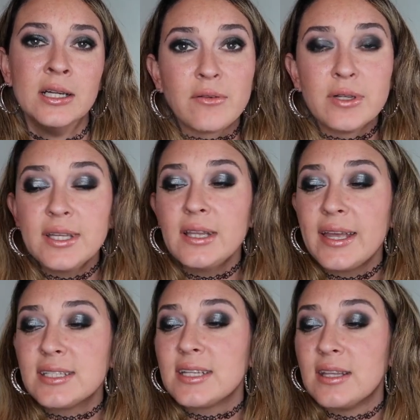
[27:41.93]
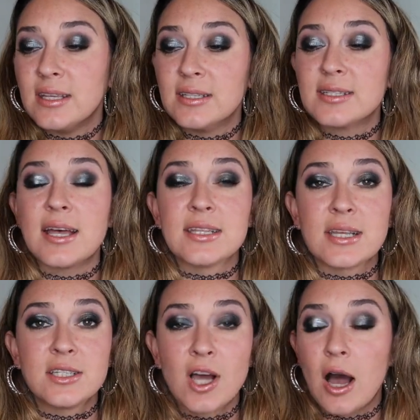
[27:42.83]
I really liked these as
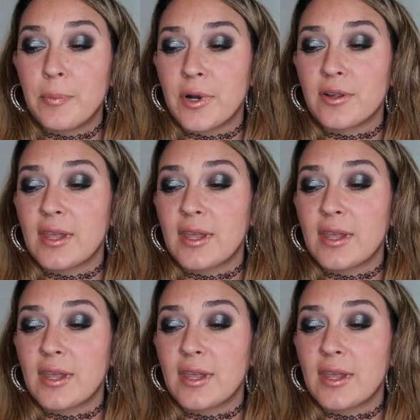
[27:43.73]
a topper.